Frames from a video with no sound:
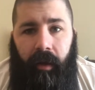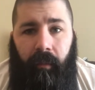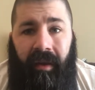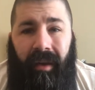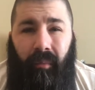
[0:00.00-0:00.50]

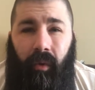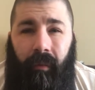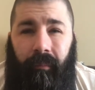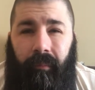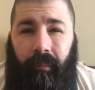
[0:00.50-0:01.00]
I get
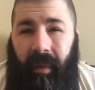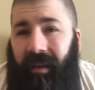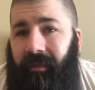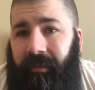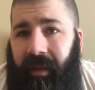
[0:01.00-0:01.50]
more
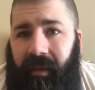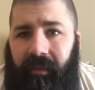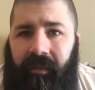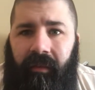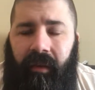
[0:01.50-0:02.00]
bed
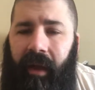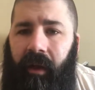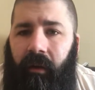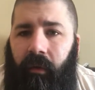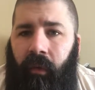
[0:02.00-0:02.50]
face
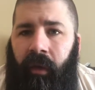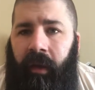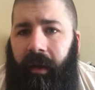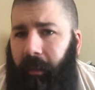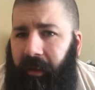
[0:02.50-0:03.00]
now.
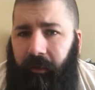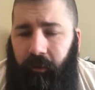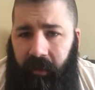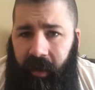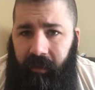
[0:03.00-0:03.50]
I told
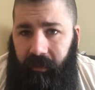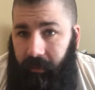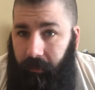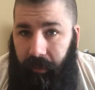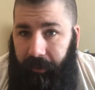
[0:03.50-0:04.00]
you guys that
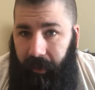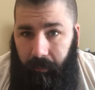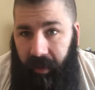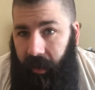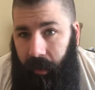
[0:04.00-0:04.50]
some people
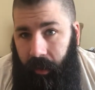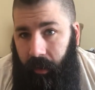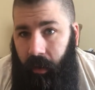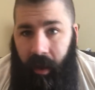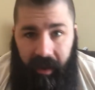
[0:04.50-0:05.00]
get bed head
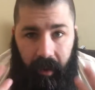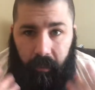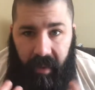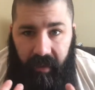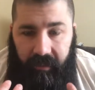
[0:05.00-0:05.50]
and I
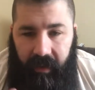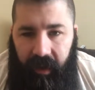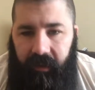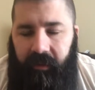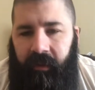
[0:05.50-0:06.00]
get bed
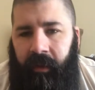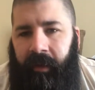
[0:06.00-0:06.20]
face.